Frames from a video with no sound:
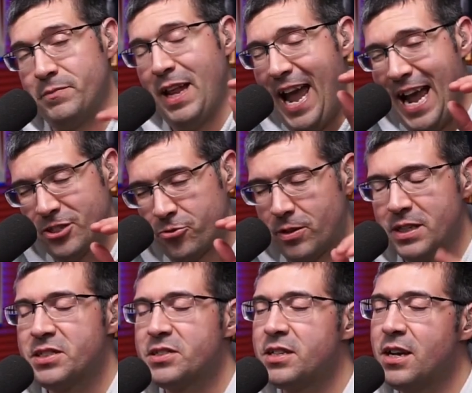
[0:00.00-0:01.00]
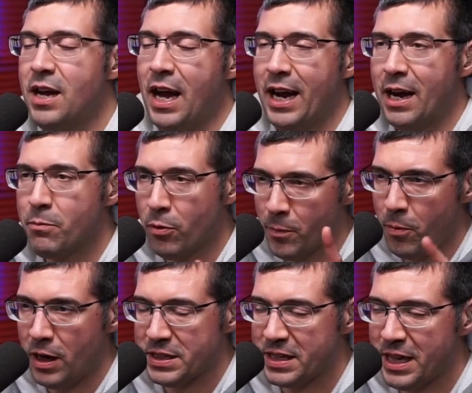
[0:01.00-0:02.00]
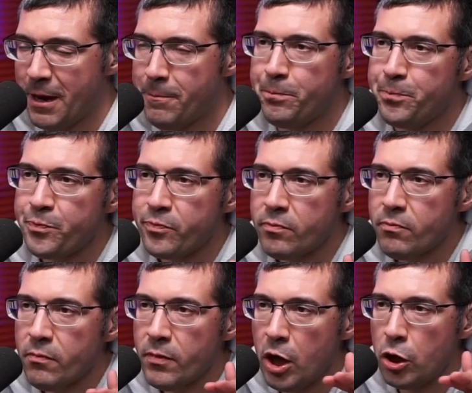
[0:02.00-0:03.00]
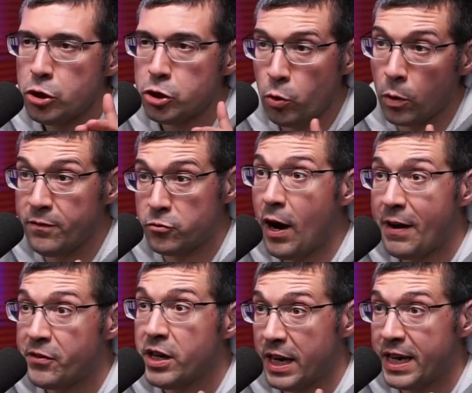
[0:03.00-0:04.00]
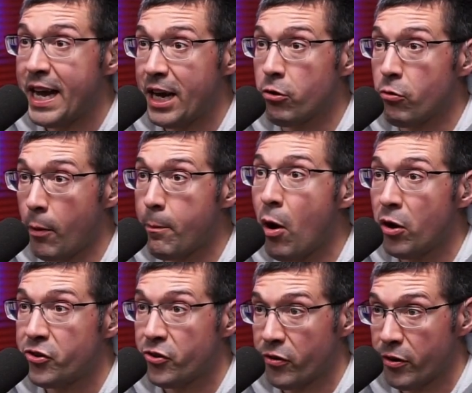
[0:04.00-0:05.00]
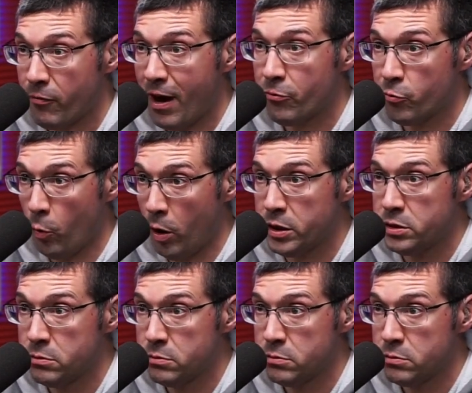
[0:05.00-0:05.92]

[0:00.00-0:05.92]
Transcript: asterisks, hang on, put a pause on that, short of drafting a kicker or punter in round 1,